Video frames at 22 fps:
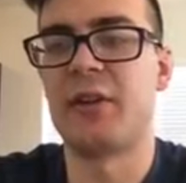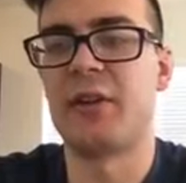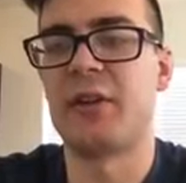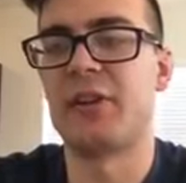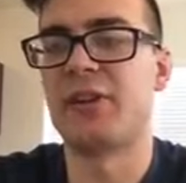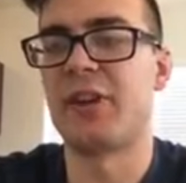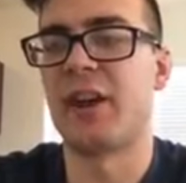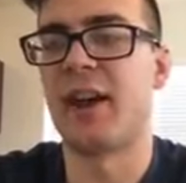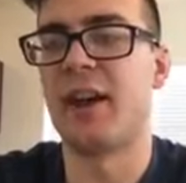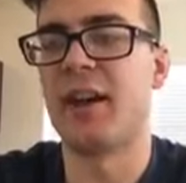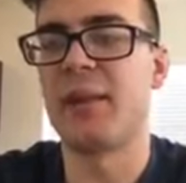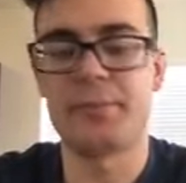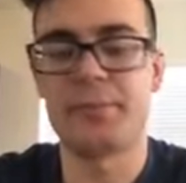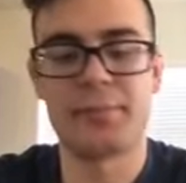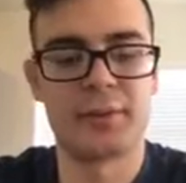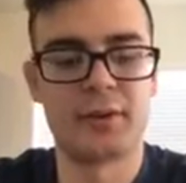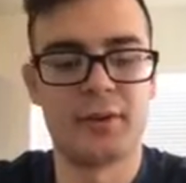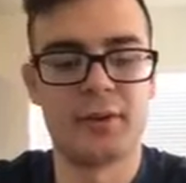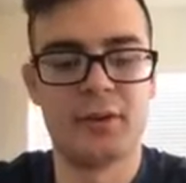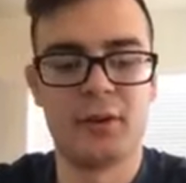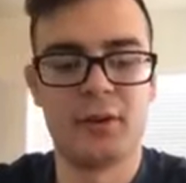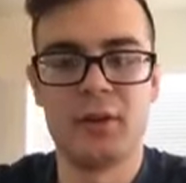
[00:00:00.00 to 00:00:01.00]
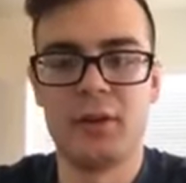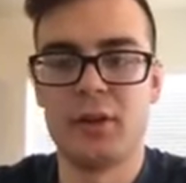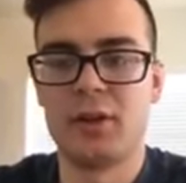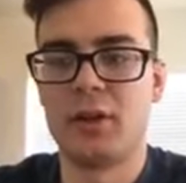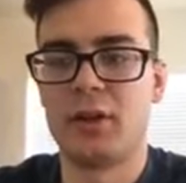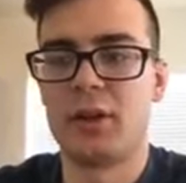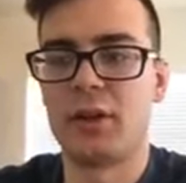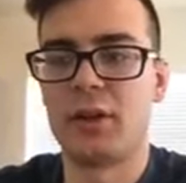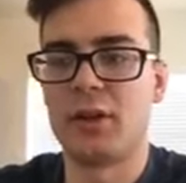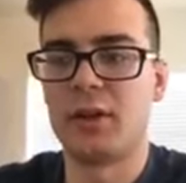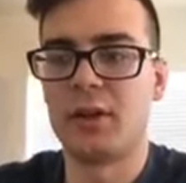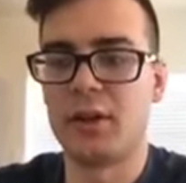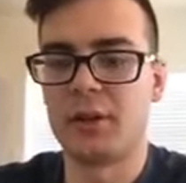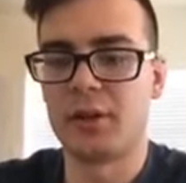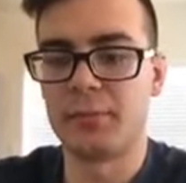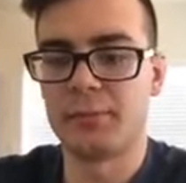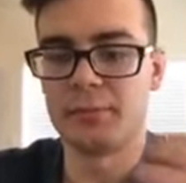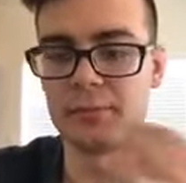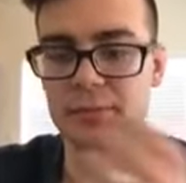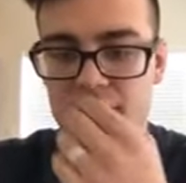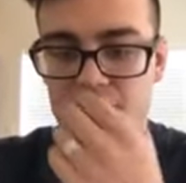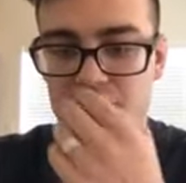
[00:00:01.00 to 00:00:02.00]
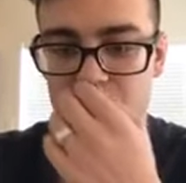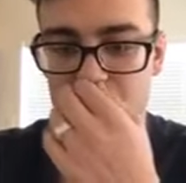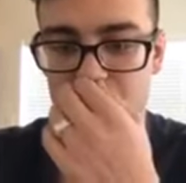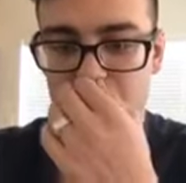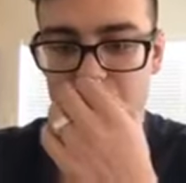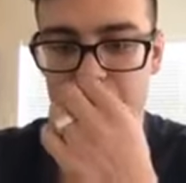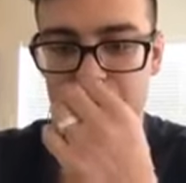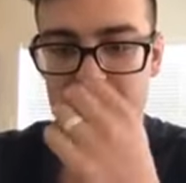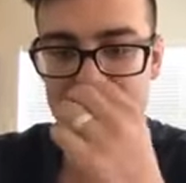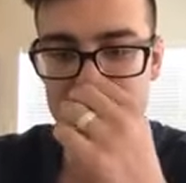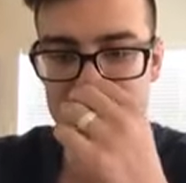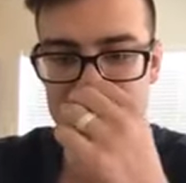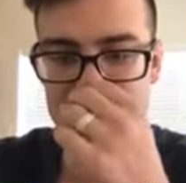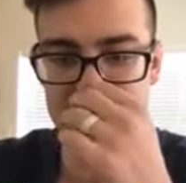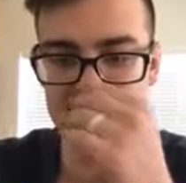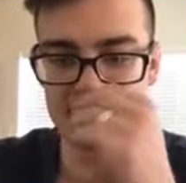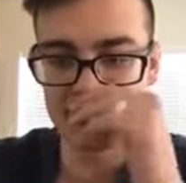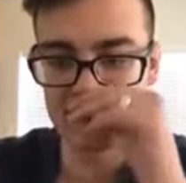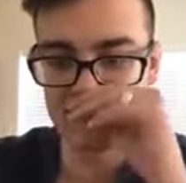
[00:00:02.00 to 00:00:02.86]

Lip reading: type. So we passed